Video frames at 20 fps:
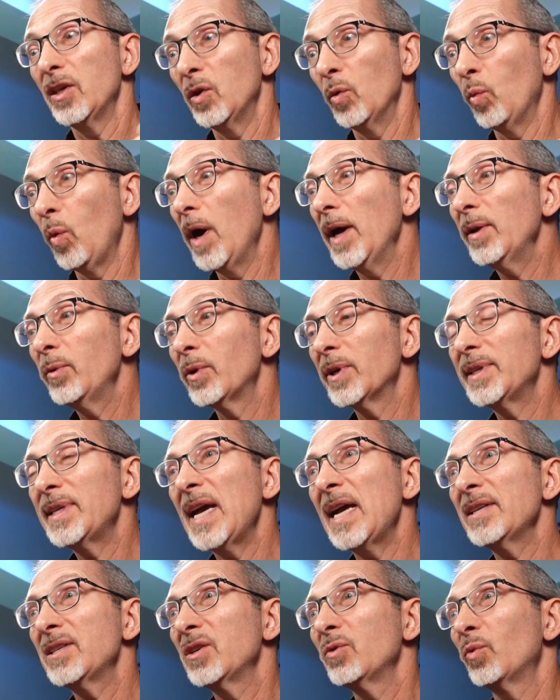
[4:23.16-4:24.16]
you want to
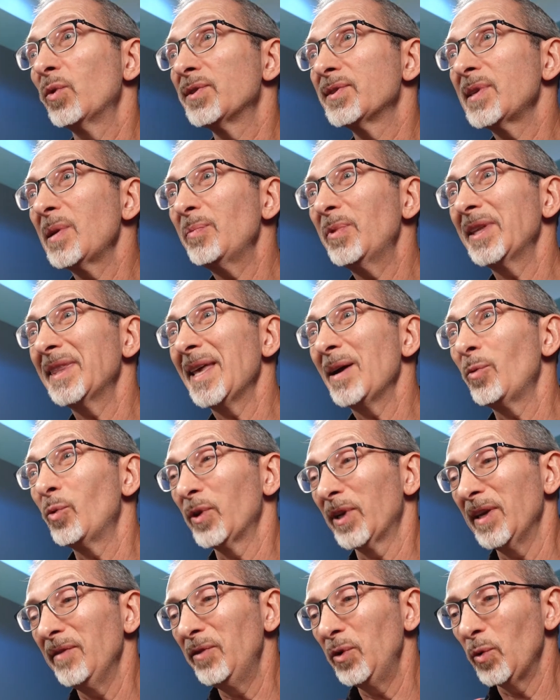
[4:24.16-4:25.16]
attach it with something that will
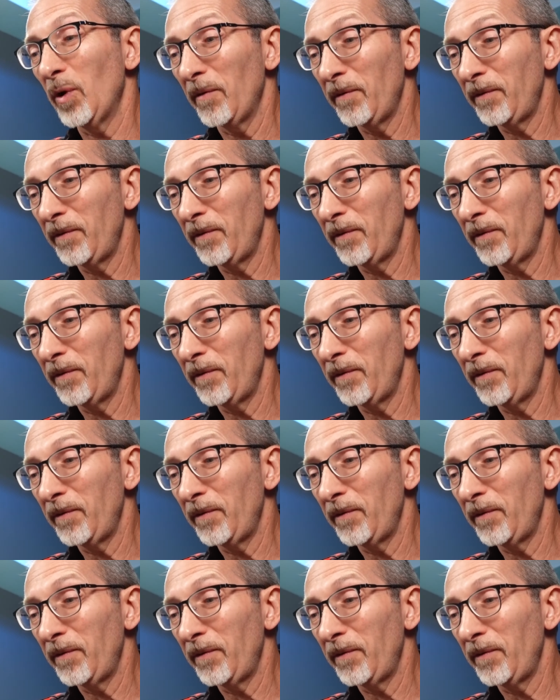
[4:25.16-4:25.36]
give you a